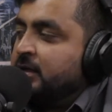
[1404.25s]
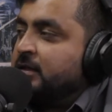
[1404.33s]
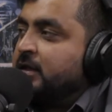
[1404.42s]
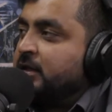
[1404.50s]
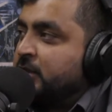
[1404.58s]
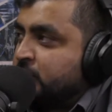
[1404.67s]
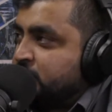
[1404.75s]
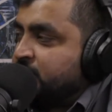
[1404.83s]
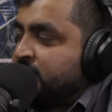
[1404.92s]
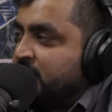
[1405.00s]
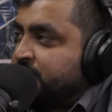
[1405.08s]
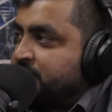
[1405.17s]
There are lots of
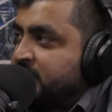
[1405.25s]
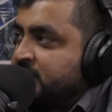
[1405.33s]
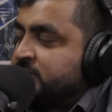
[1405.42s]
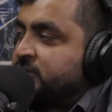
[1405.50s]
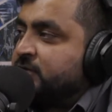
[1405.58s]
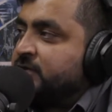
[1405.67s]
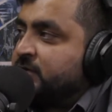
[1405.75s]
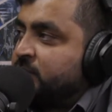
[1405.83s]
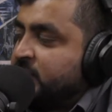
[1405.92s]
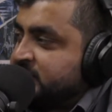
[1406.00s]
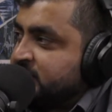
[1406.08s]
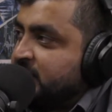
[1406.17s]
companies sort of
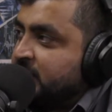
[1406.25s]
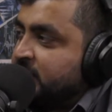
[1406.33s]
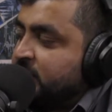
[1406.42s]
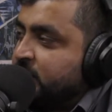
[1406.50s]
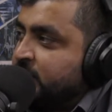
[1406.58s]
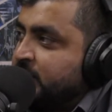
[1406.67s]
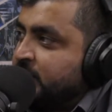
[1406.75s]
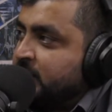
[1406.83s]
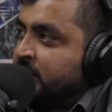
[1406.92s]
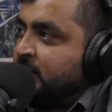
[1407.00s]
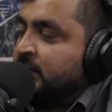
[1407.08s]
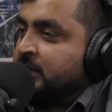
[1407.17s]
investing into it.
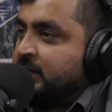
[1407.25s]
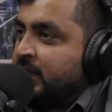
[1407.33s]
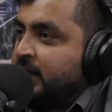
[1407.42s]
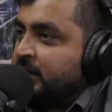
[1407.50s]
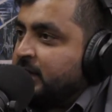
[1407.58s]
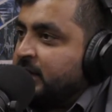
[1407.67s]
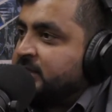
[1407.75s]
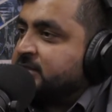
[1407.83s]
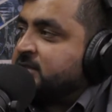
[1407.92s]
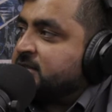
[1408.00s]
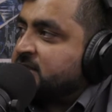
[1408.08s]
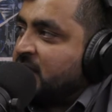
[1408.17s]
That it's a
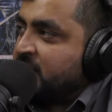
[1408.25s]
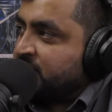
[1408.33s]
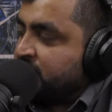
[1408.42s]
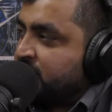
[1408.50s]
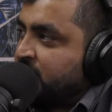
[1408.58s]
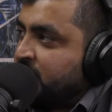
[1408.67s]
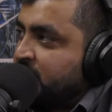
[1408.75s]
safe